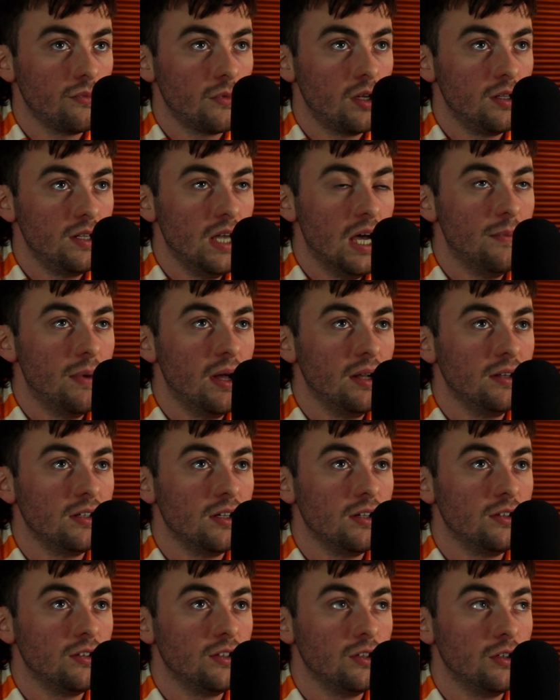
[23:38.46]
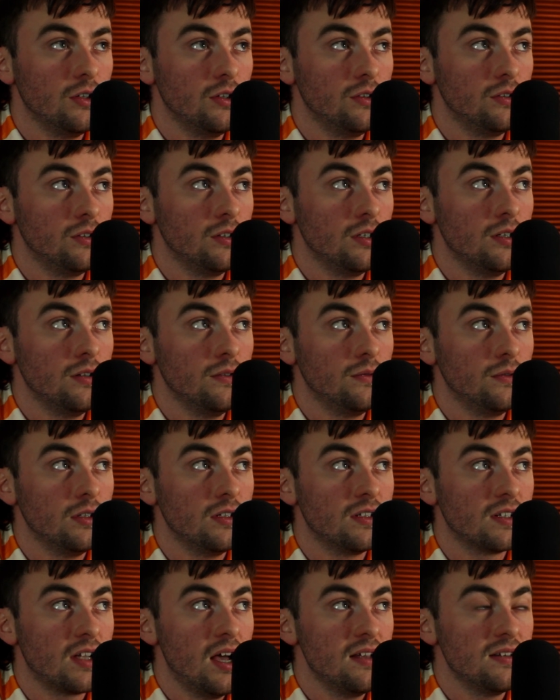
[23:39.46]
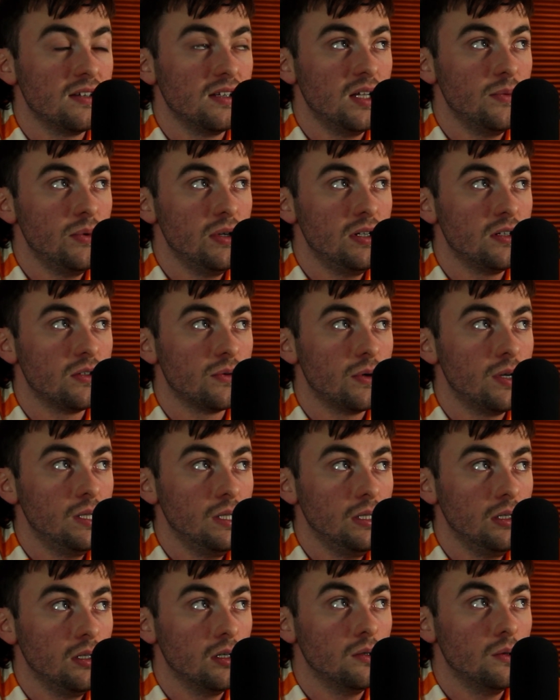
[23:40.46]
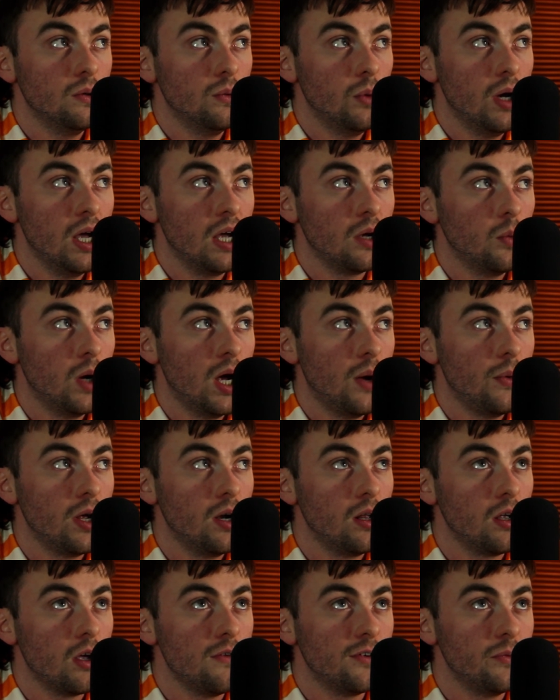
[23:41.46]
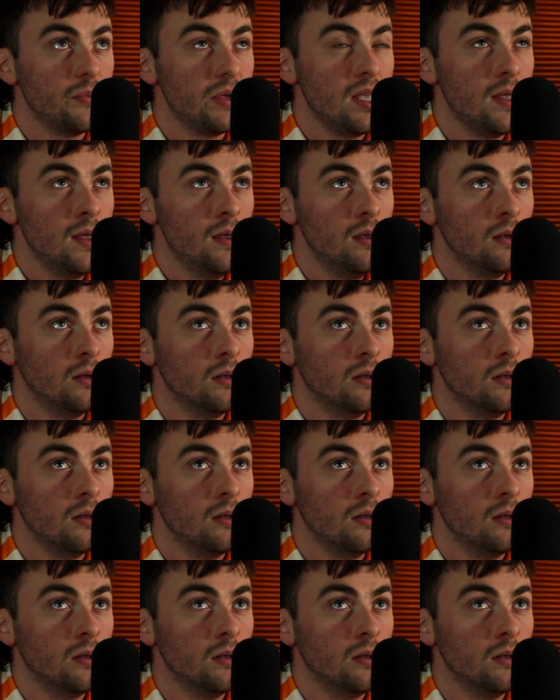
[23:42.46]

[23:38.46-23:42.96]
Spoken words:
yeah, man, the sky's the limit as well. You know, where we're gonna go from here,